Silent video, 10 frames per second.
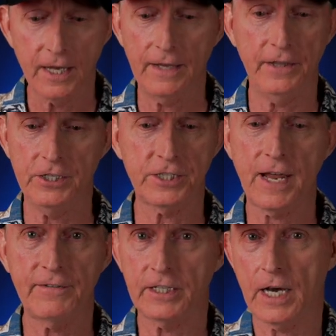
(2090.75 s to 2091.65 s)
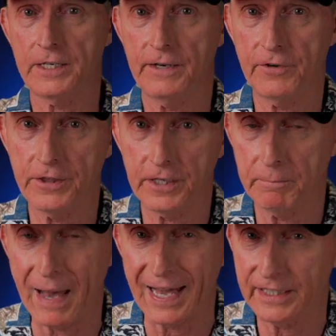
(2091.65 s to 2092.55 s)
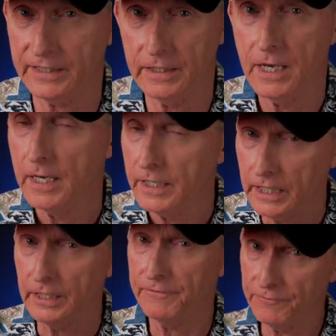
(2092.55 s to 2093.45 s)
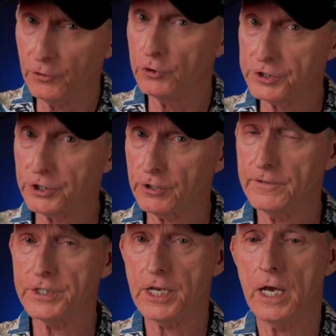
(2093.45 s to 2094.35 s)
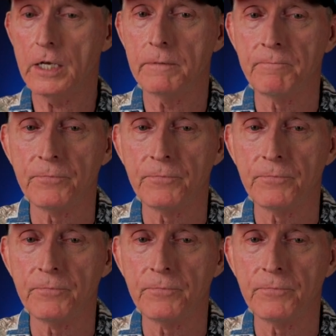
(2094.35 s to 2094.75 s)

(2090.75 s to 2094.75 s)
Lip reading: and they just haven't gotten everything back in full service yet.